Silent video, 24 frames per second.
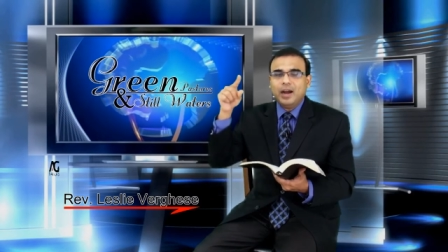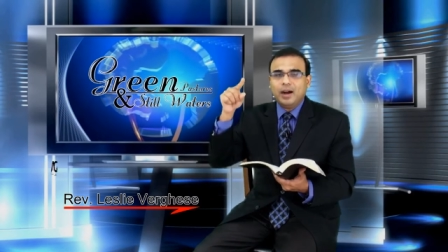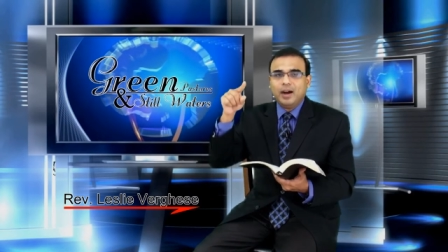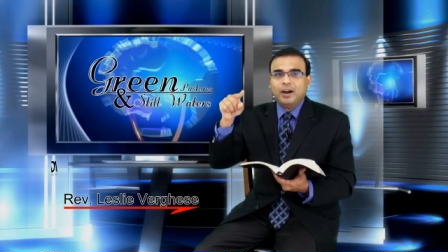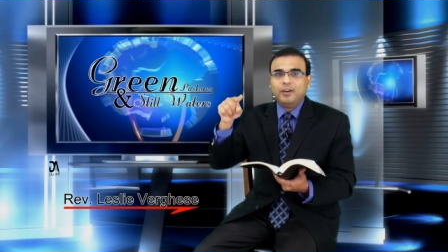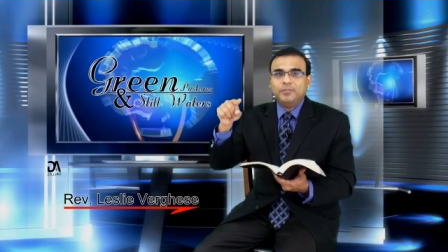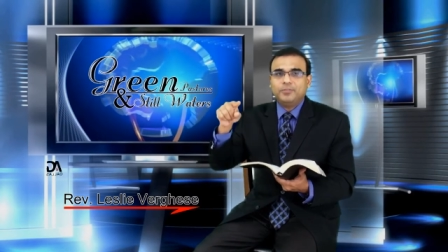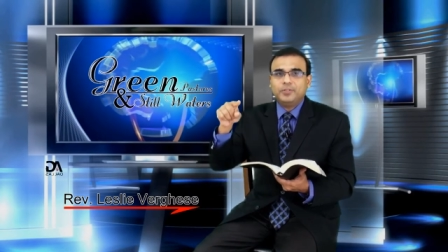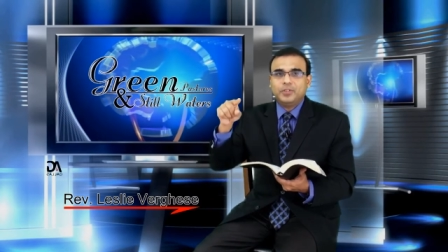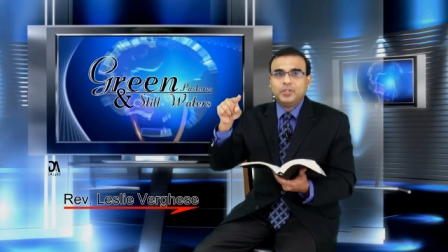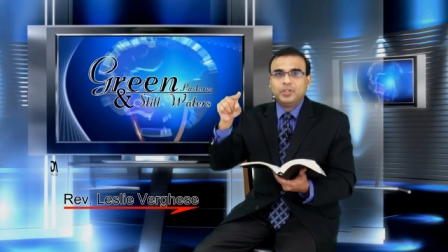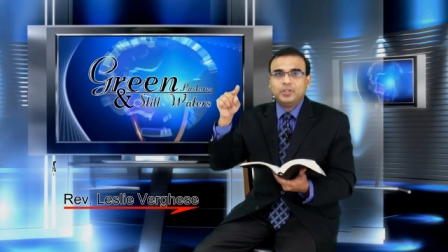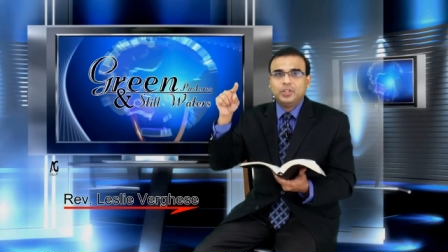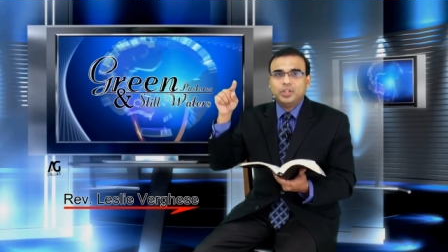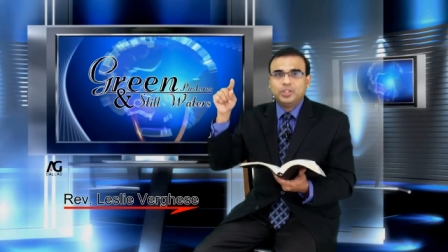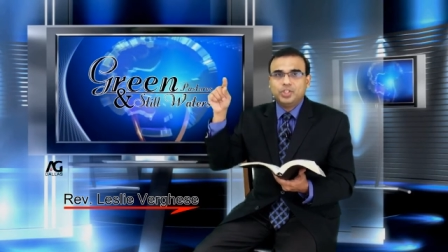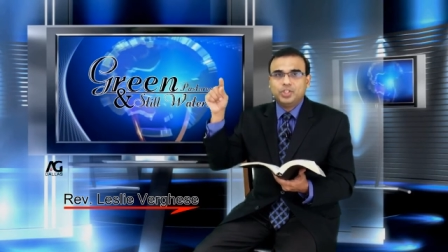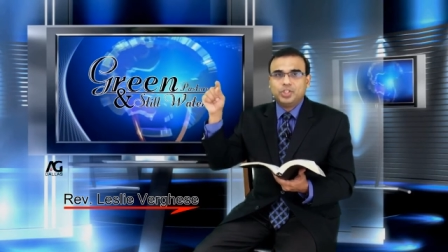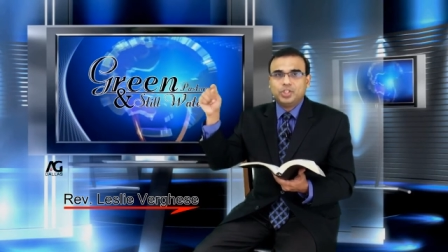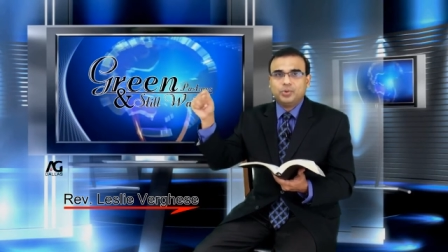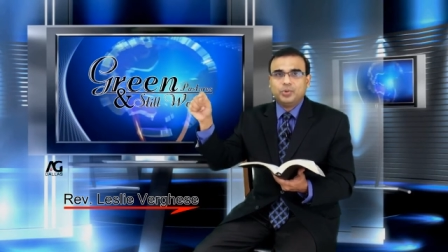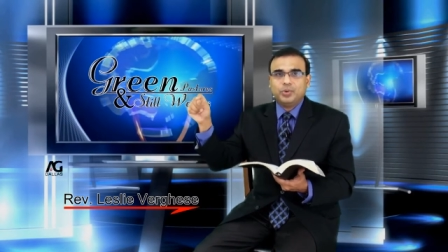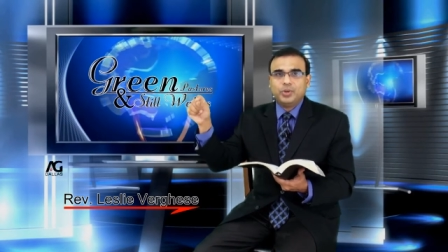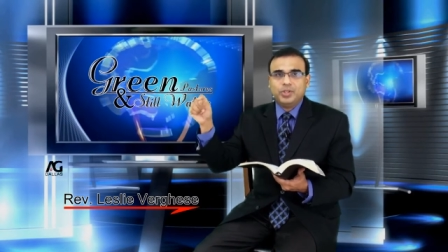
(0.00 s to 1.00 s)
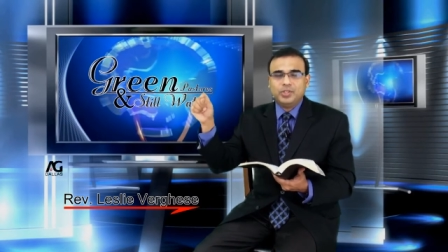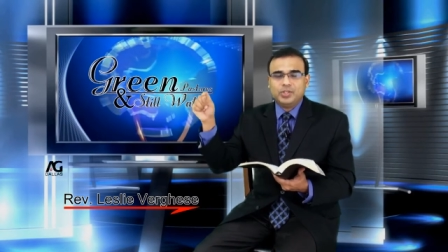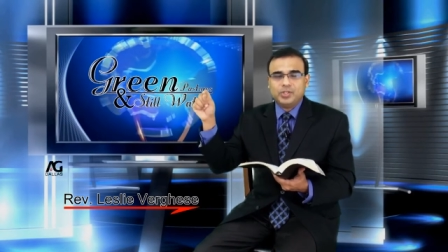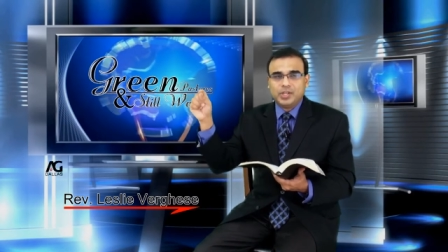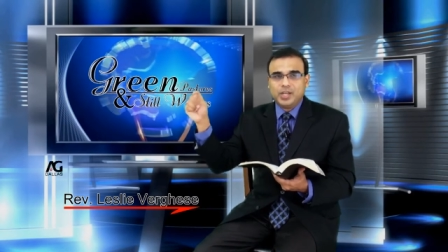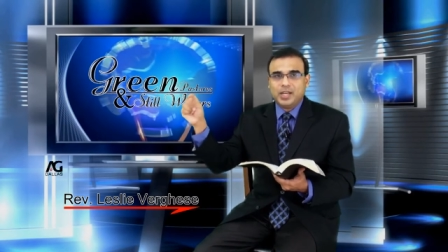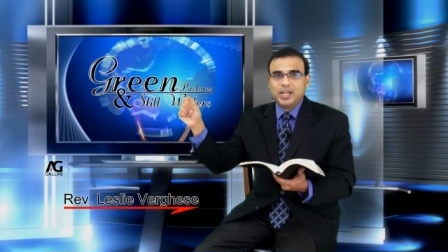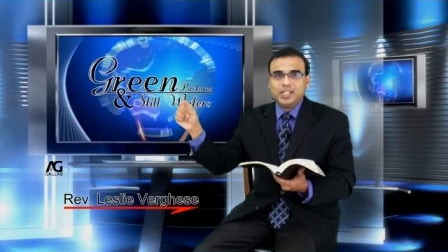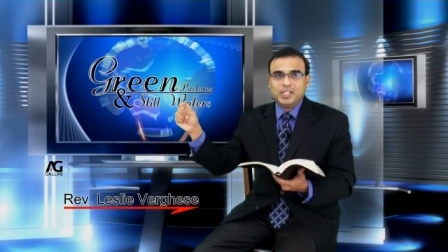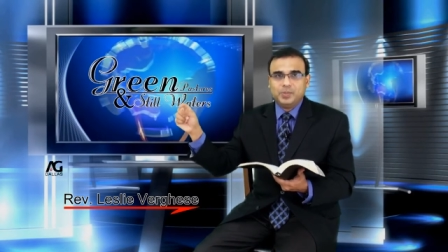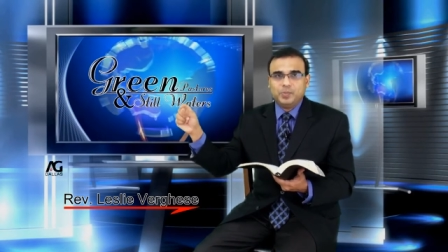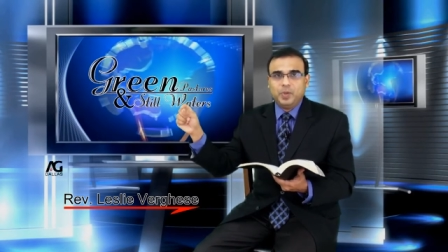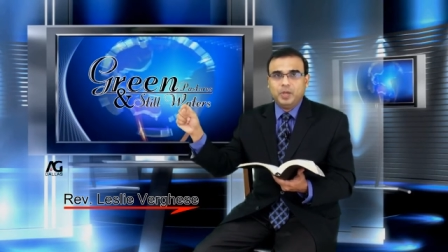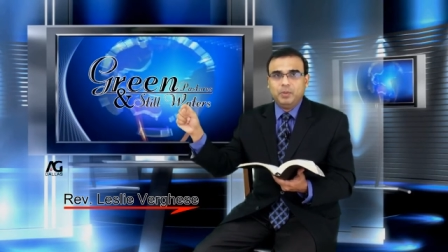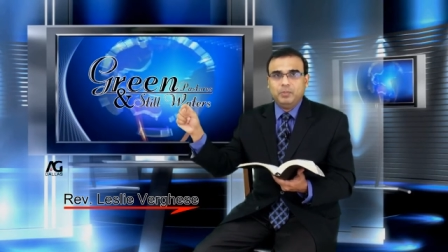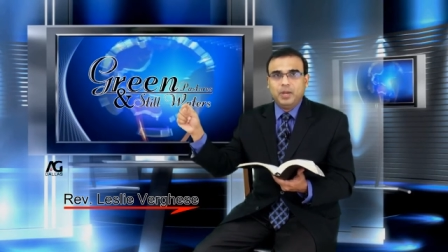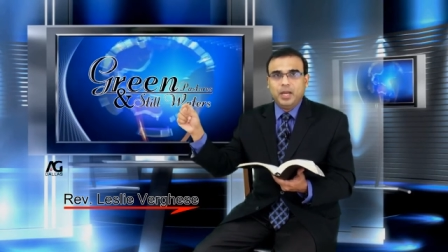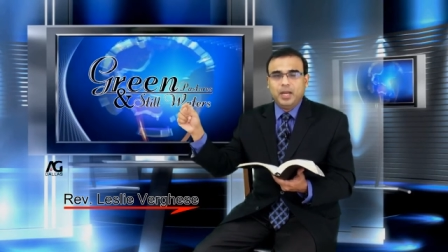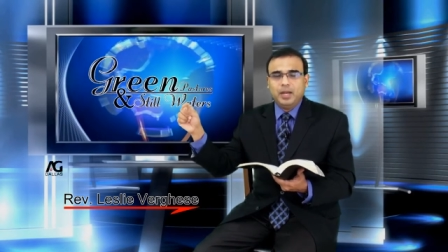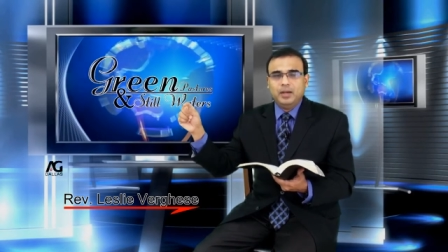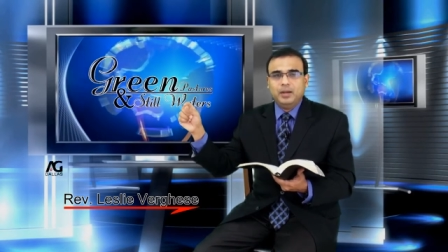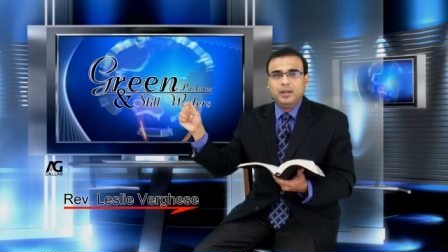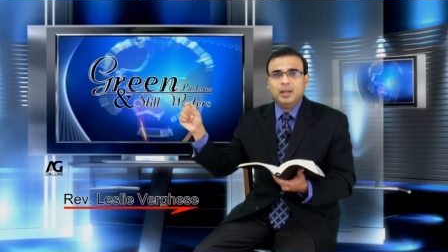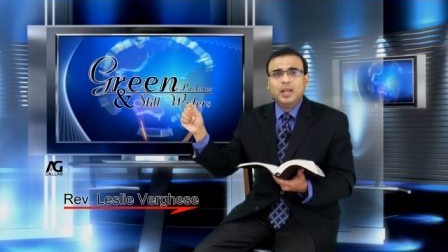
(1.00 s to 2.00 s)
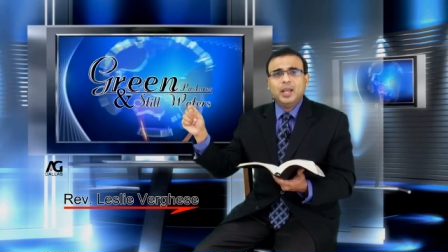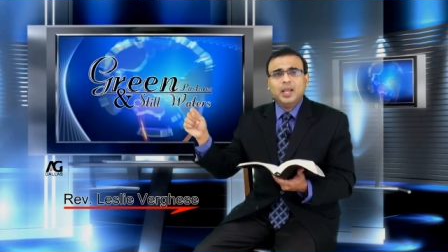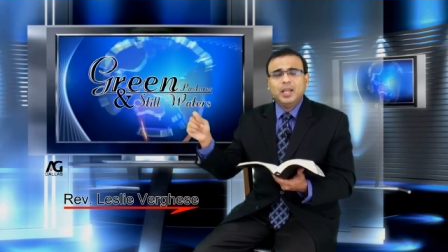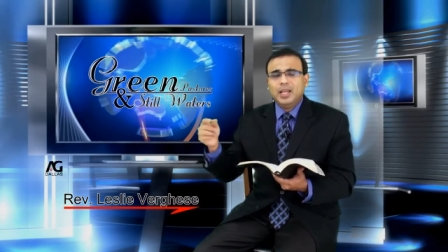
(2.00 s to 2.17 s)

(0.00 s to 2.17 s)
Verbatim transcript: after the choice has been made.